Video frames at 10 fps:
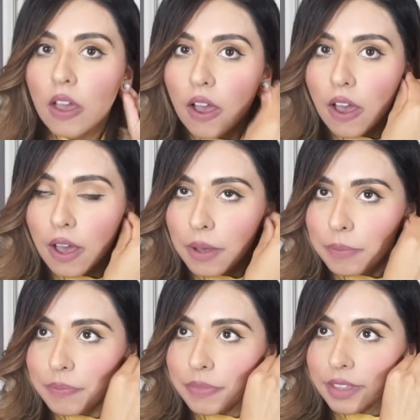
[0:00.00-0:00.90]

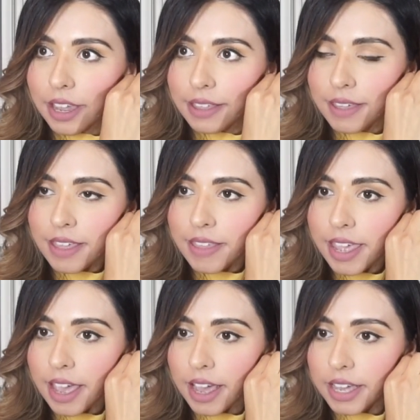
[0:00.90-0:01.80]
I think they
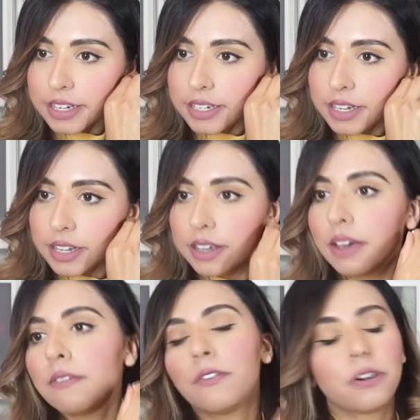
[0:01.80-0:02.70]
had
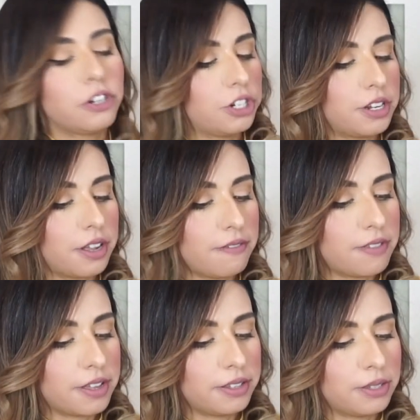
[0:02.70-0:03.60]
a version of
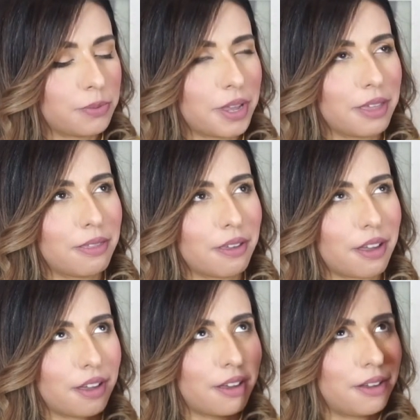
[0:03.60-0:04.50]
this with
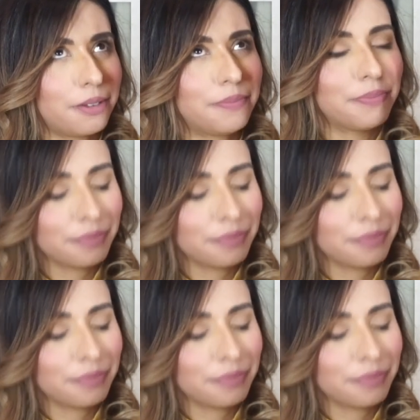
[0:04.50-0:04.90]
I